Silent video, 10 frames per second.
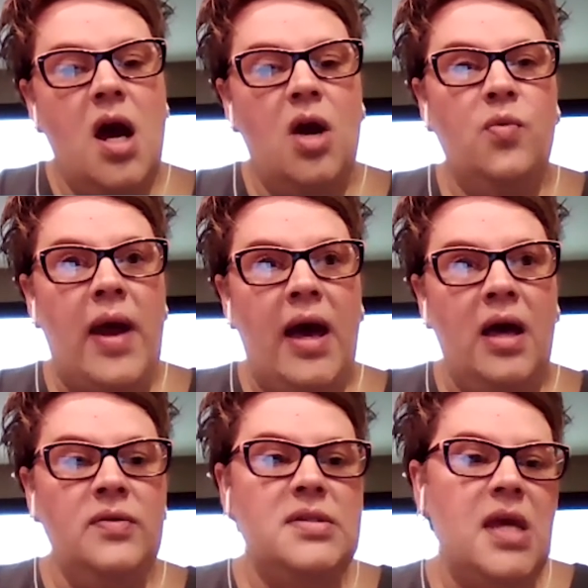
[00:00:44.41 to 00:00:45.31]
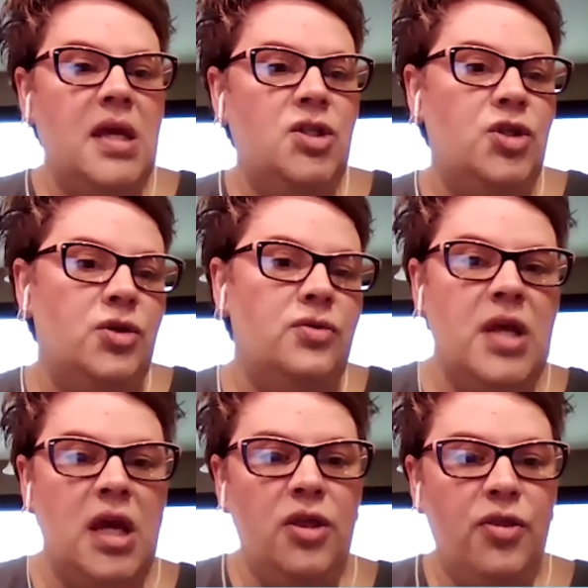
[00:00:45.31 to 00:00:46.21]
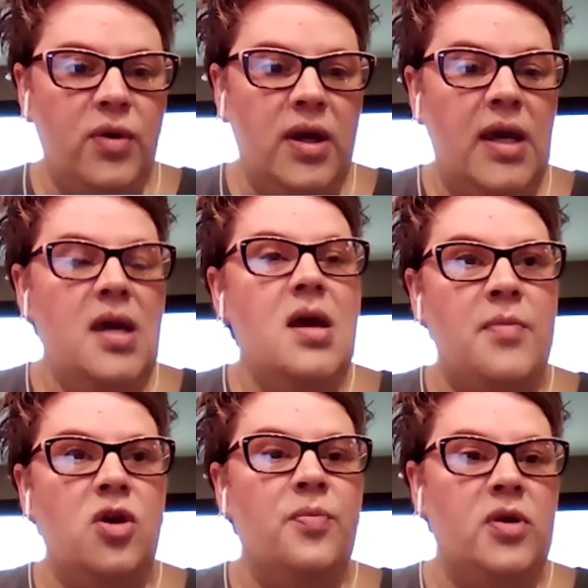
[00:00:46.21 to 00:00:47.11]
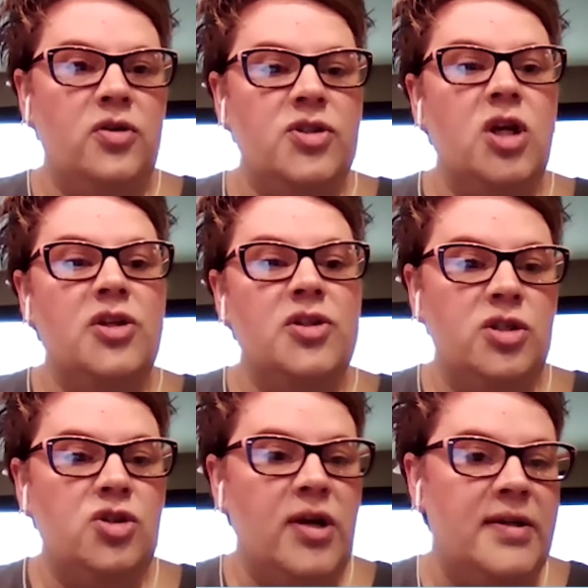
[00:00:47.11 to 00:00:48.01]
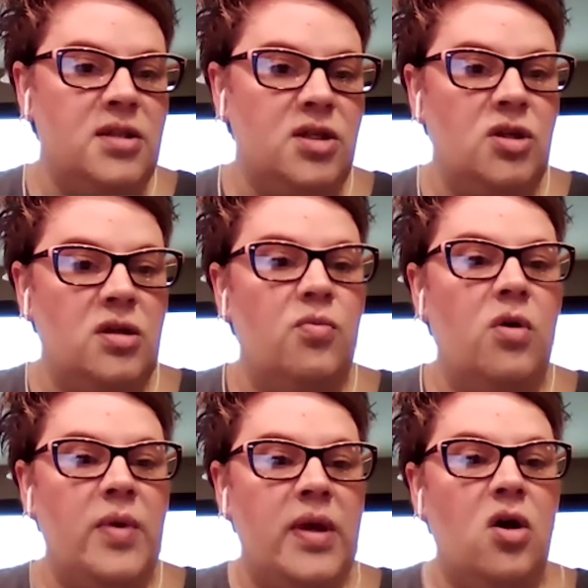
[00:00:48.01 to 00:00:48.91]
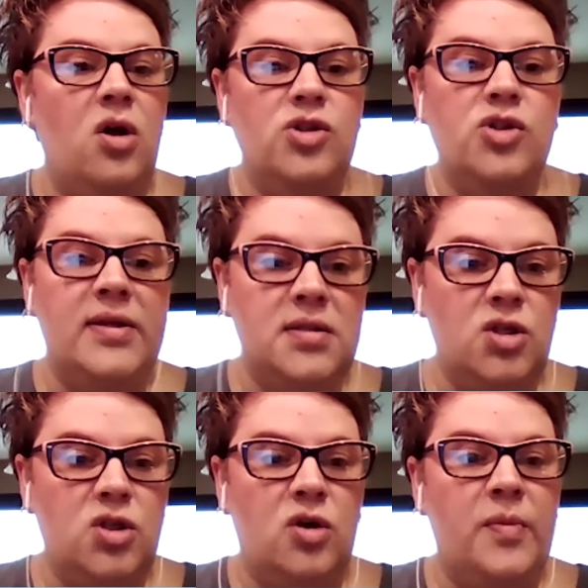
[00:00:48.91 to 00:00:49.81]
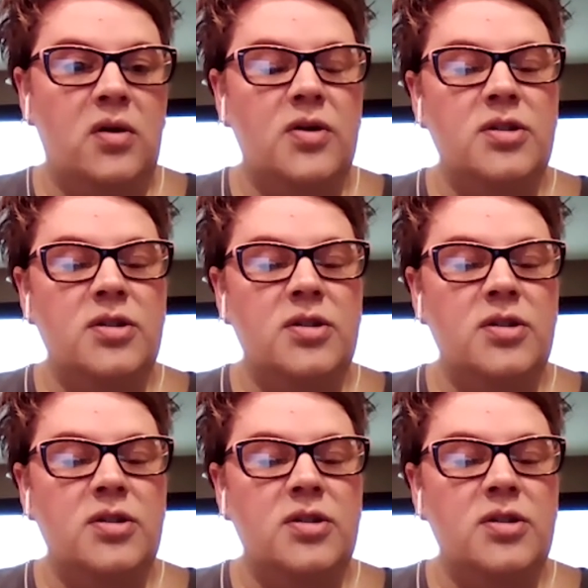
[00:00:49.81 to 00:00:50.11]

Around day 2, day 3, your milk starts to transition, what we call transitional milk.